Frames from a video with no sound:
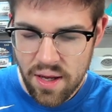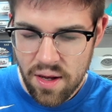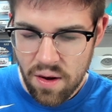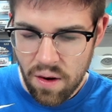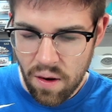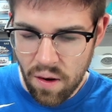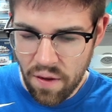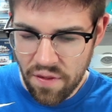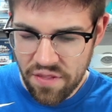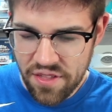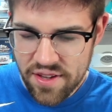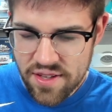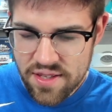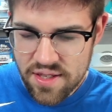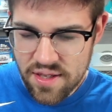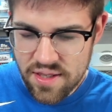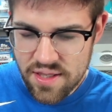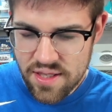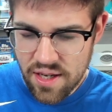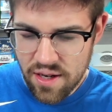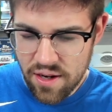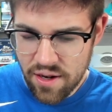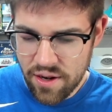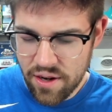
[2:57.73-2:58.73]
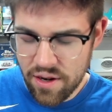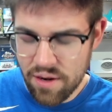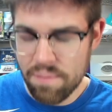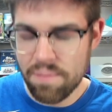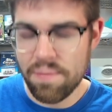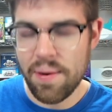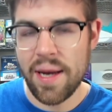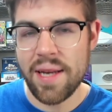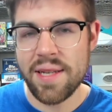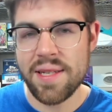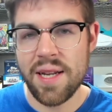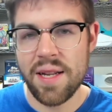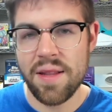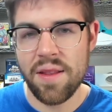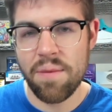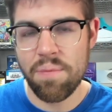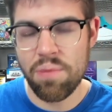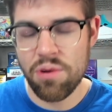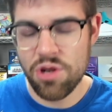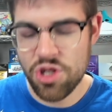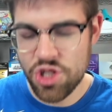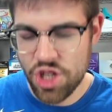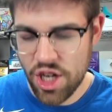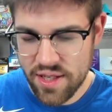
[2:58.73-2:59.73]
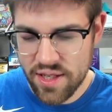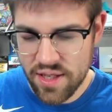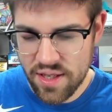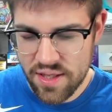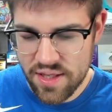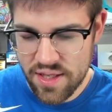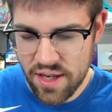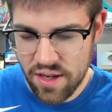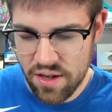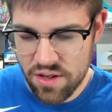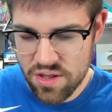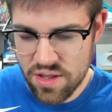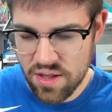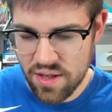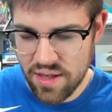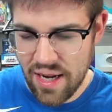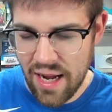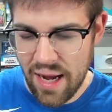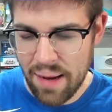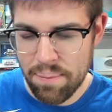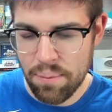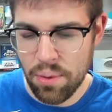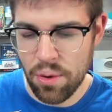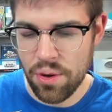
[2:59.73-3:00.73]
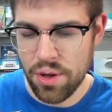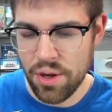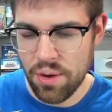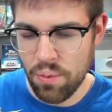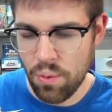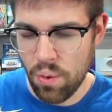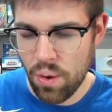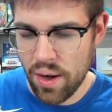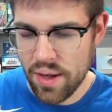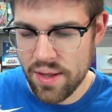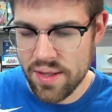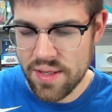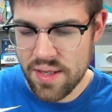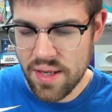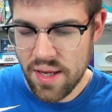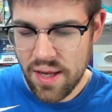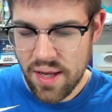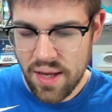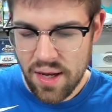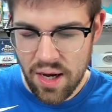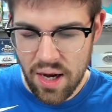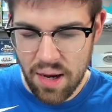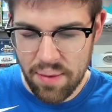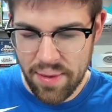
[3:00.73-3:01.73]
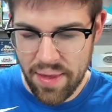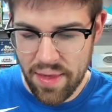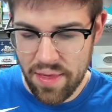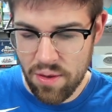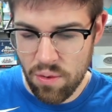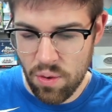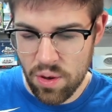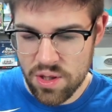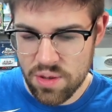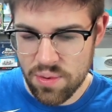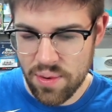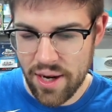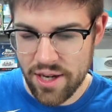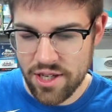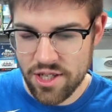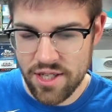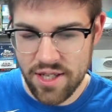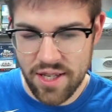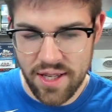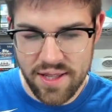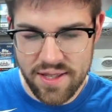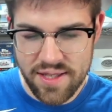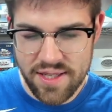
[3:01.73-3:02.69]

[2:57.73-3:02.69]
All things considered here, based on the projected sales of the non-bolded ones, and then the ones we actually did